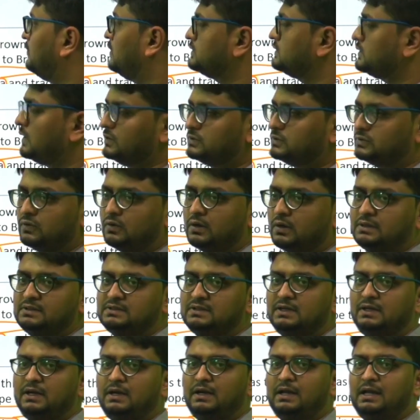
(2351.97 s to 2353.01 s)
also
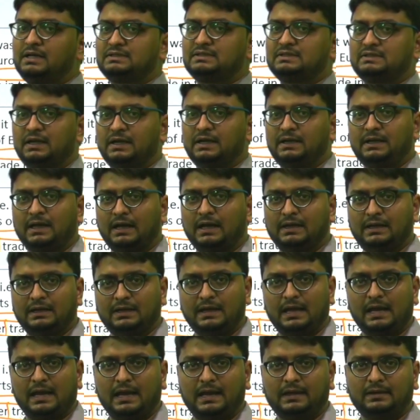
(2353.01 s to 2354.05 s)
considered as St. Helena
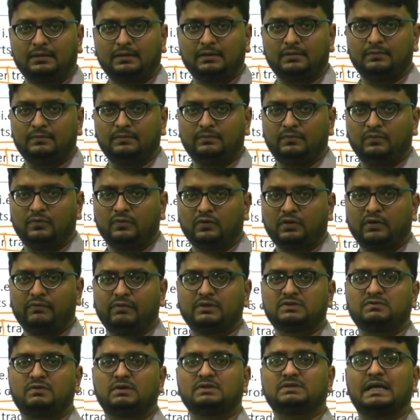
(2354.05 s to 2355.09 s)
Act, okay,
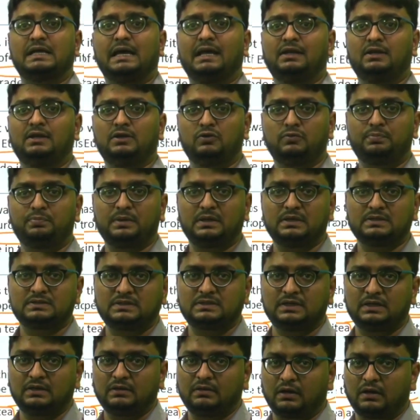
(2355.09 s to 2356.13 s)
which was there in
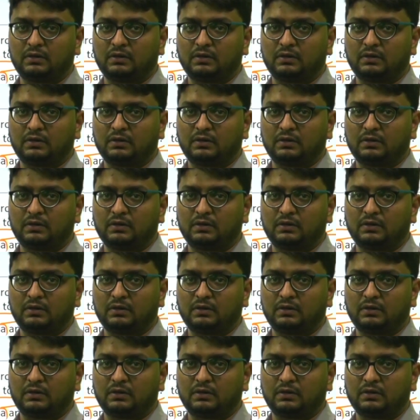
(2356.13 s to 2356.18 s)
UPSC.